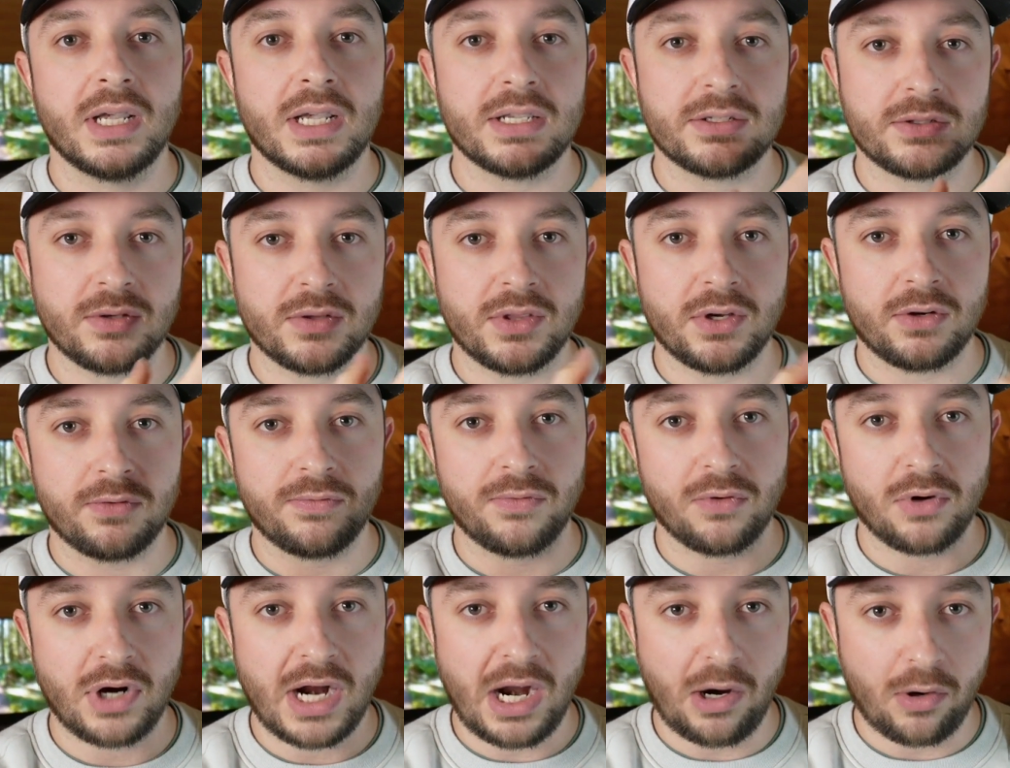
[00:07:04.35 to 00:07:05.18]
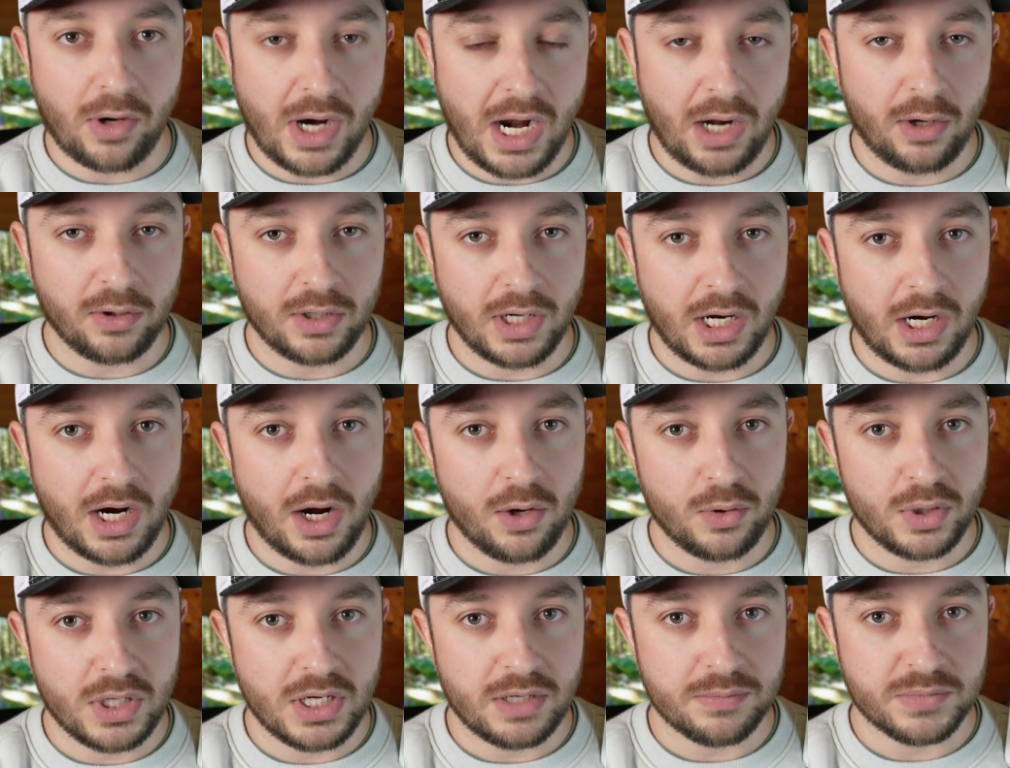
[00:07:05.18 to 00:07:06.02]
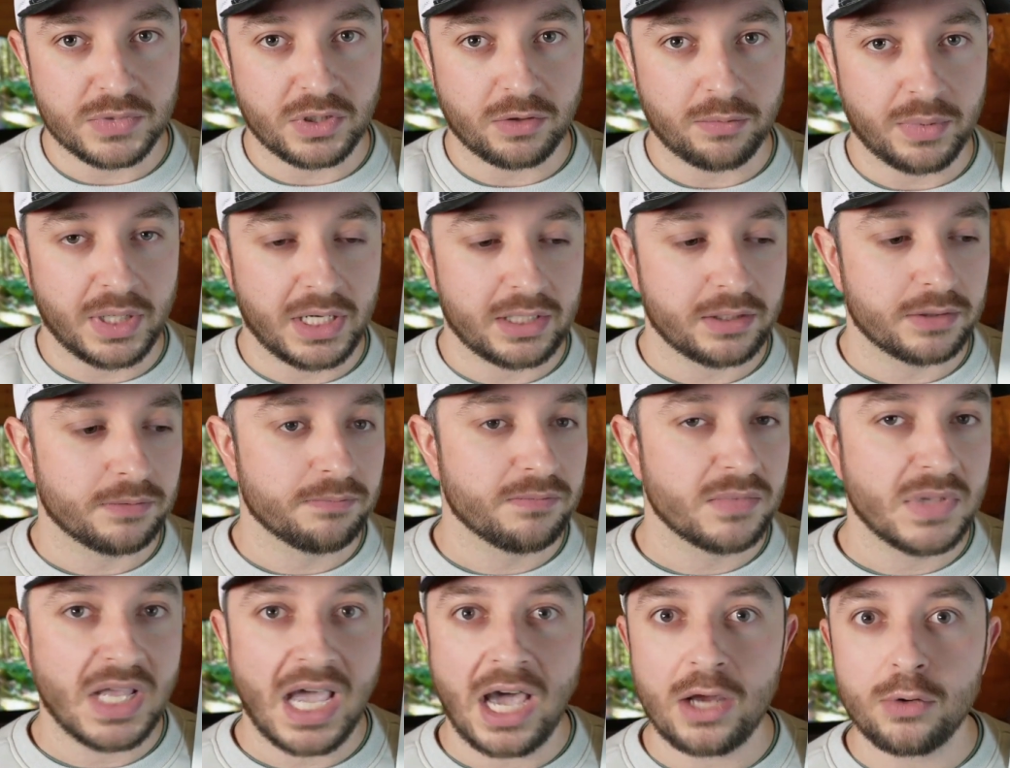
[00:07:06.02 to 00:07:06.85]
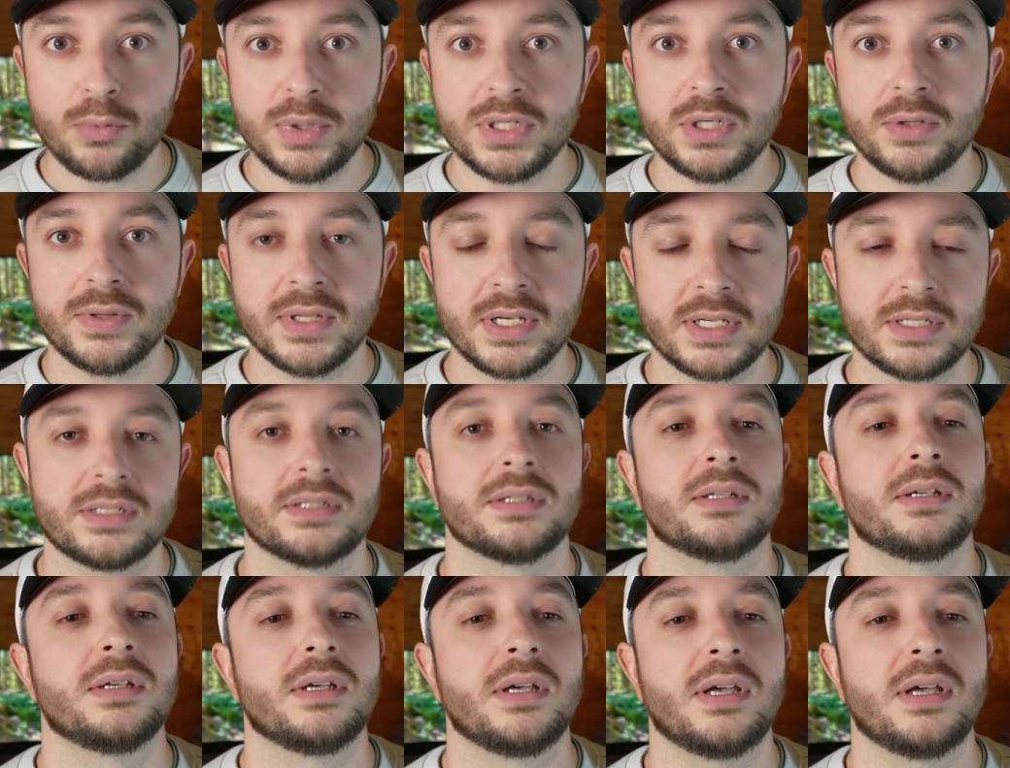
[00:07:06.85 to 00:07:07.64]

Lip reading: and so therefore our outcomes are better. How do we do this?